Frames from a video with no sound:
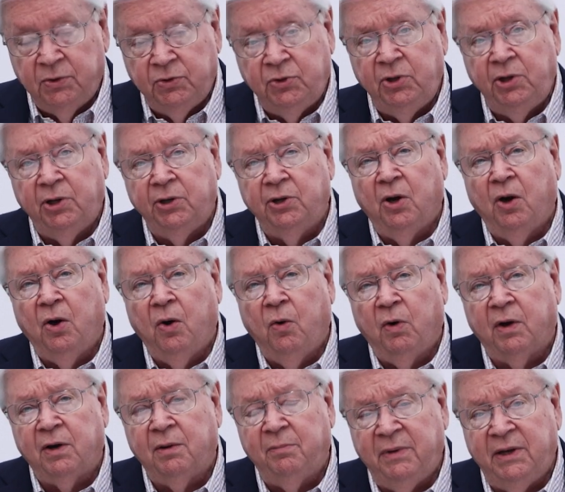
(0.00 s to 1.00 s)
"Do you know
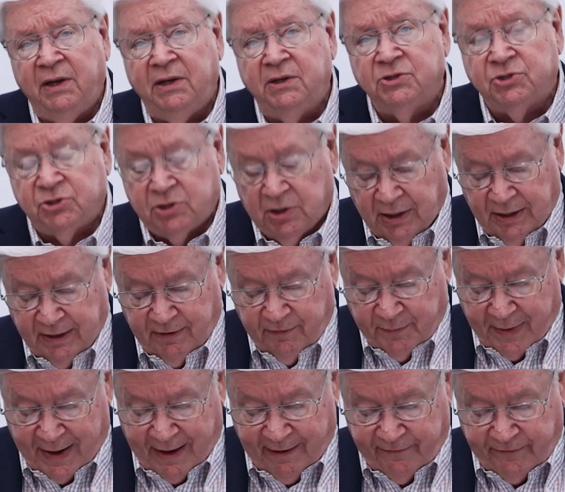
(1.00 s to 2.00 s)
what it means to
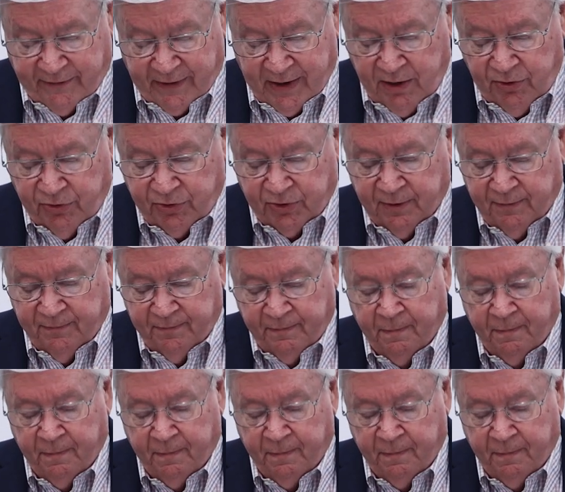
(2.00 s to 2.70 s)
live by faith?